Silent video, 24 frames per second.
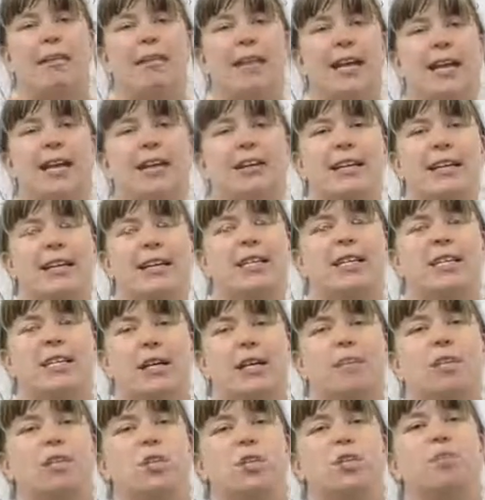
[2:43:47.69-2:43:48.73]
There is
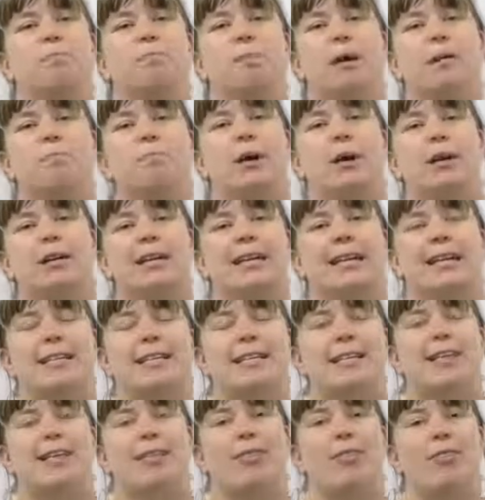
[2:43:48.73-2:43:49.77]
a
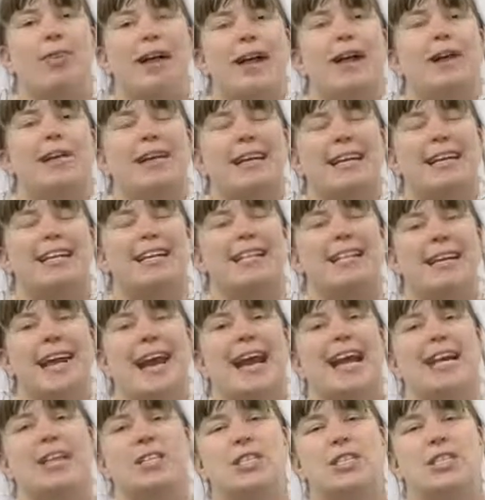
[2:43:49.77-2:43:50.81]
supermarket. There is
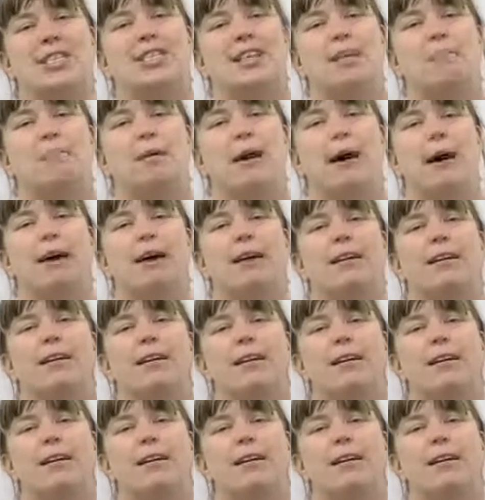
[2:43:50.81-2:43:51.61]
a cinema.